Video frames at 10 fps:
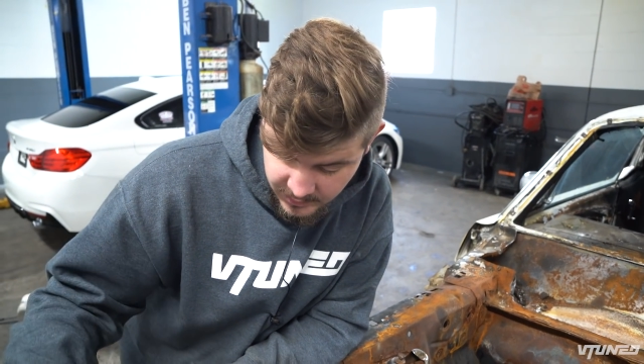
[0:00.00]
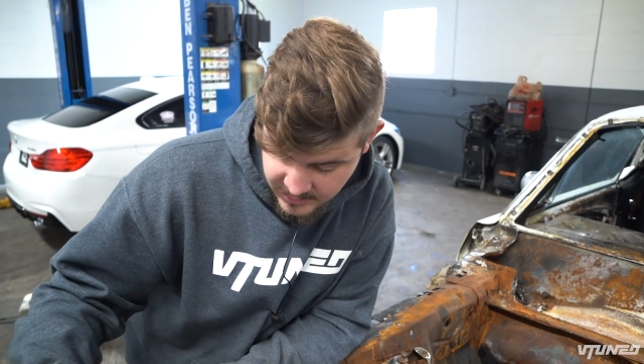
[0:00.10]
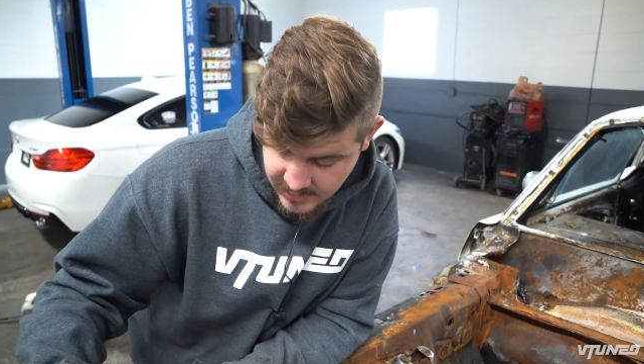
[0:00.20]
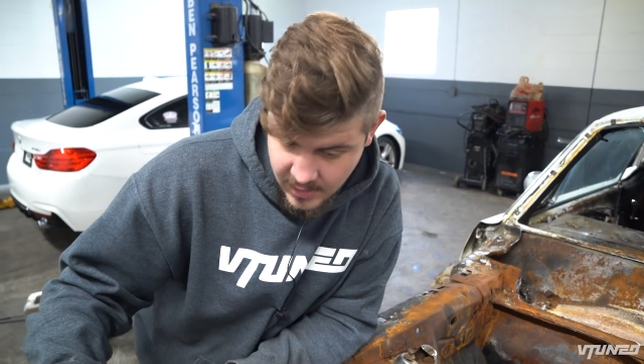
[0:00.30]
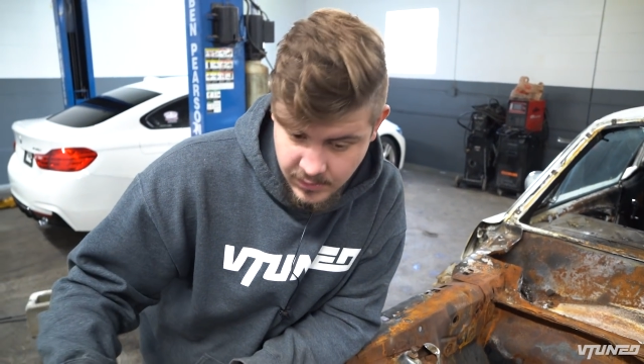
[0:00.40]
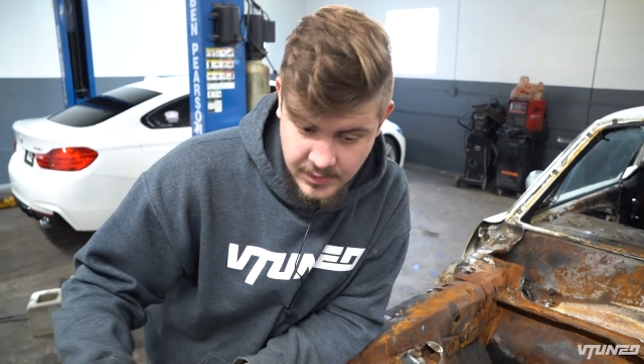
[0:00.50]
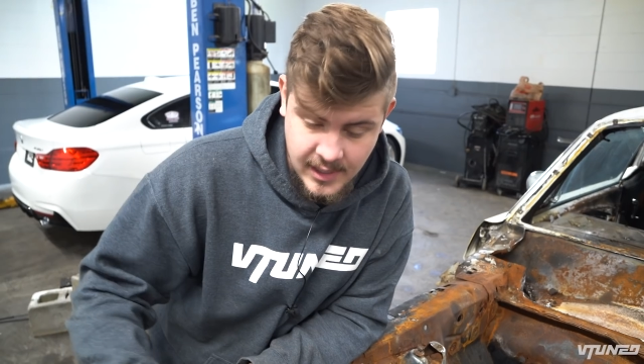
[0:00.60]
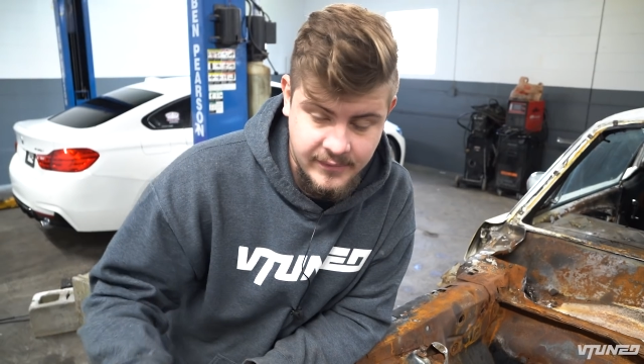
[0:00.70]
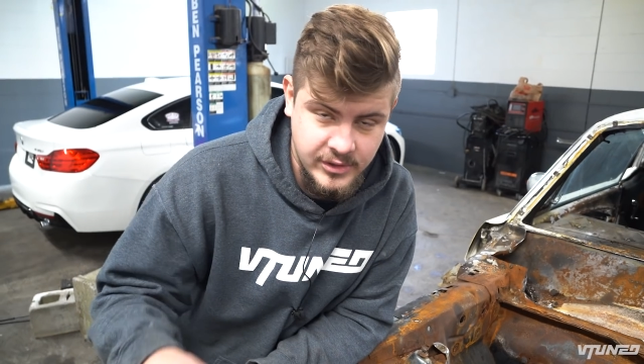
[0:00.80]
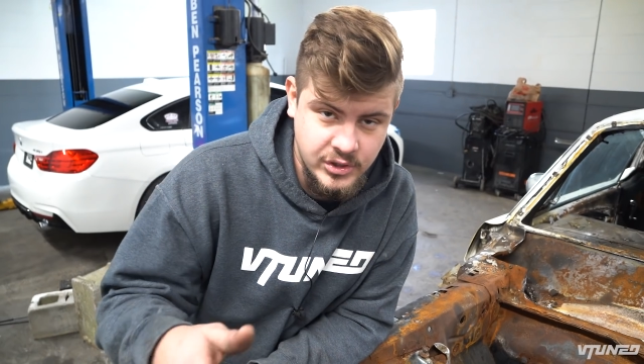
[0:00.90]
this out and then
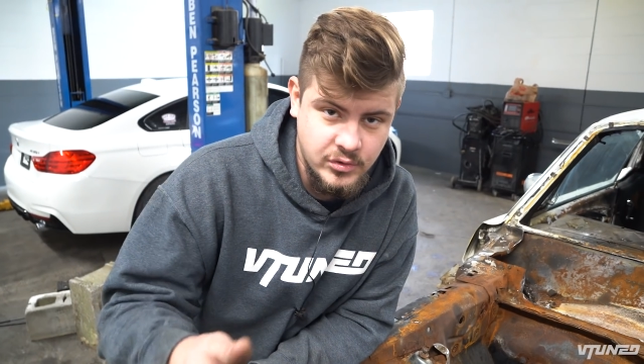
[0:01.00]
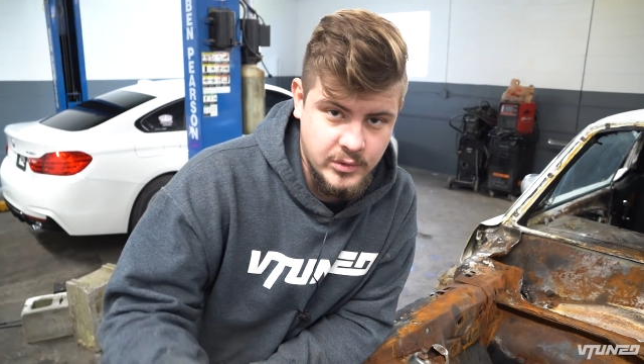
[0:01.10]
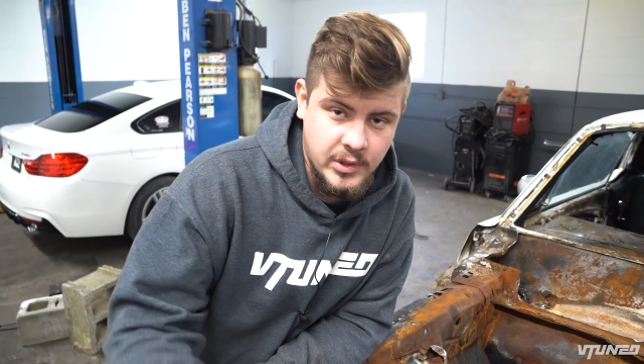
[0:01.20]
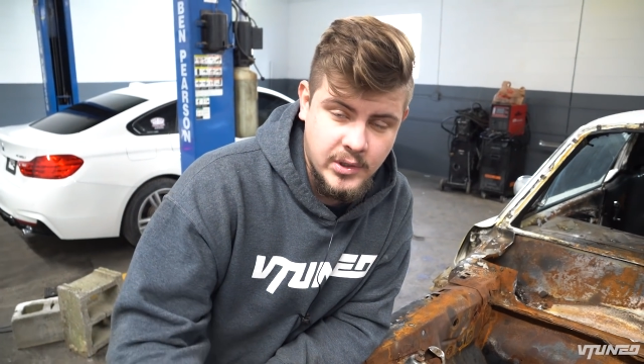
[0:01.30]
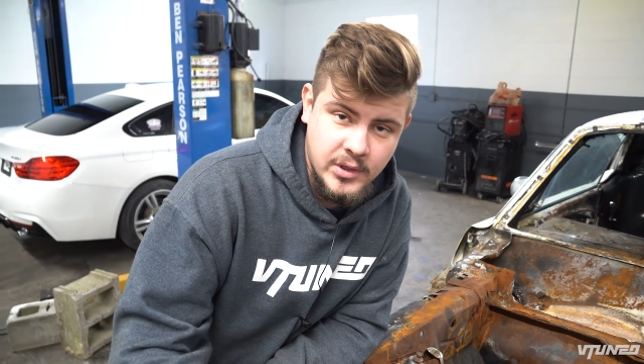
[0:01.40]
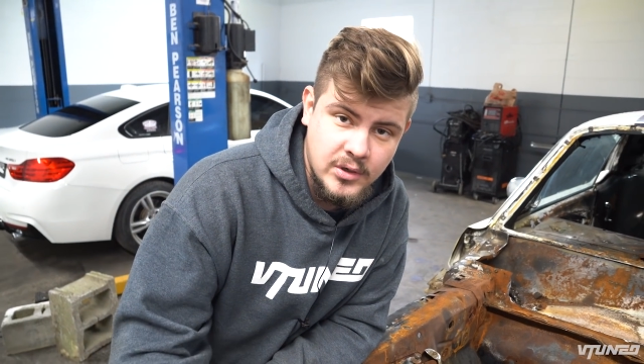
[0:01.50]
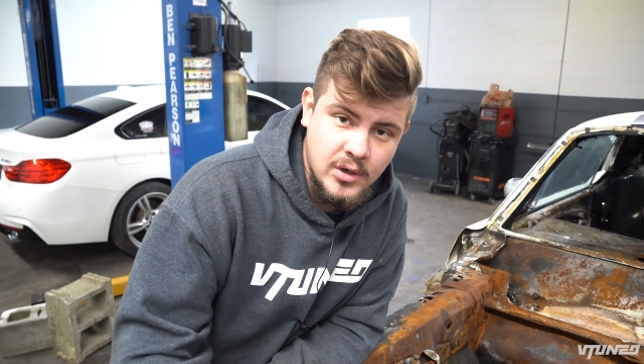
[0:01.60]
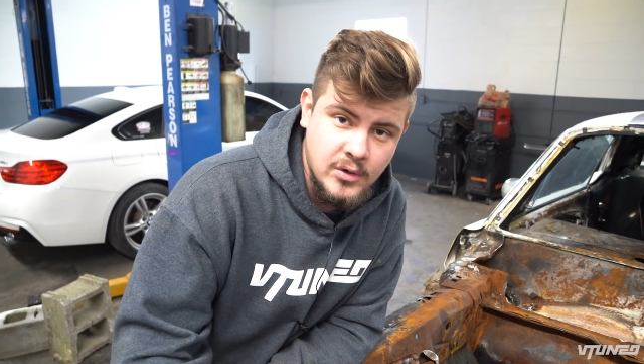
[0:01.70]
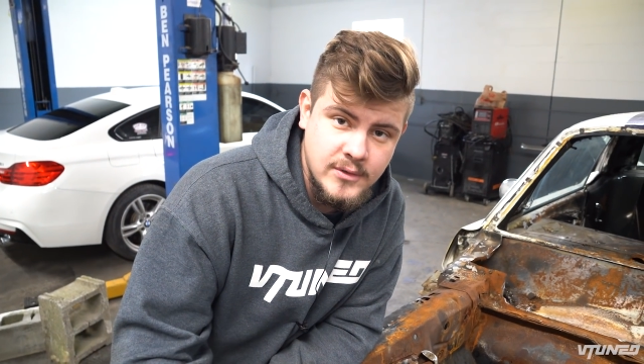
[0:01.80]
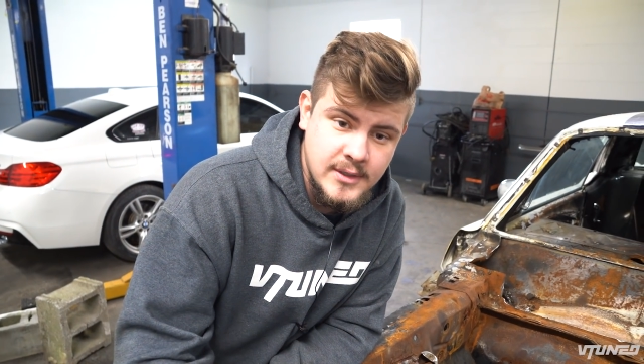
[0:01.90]
have issues with the hood
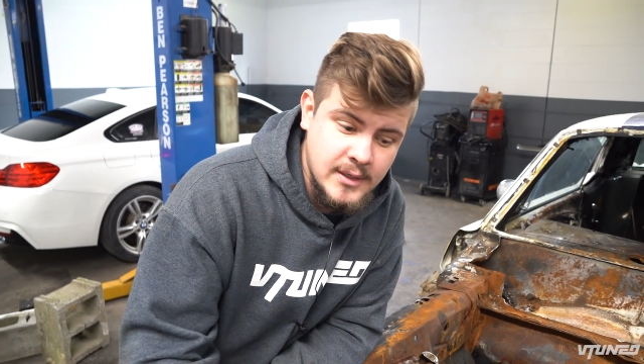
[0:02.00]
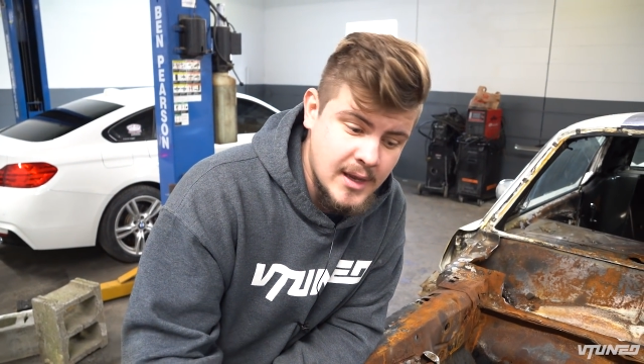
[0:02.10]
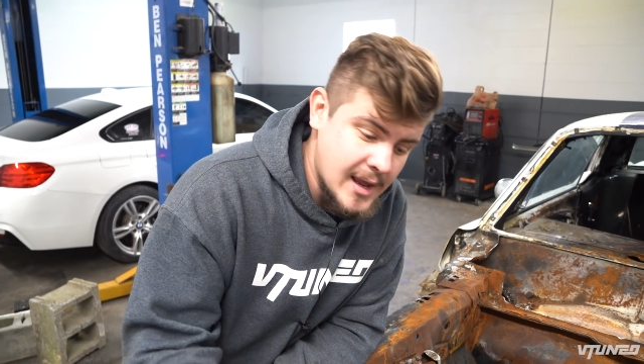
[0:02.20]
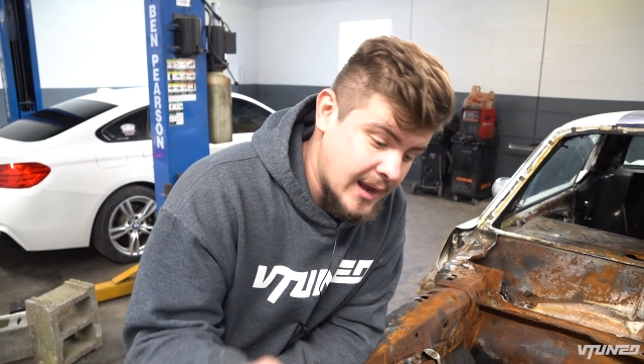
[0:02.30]
closing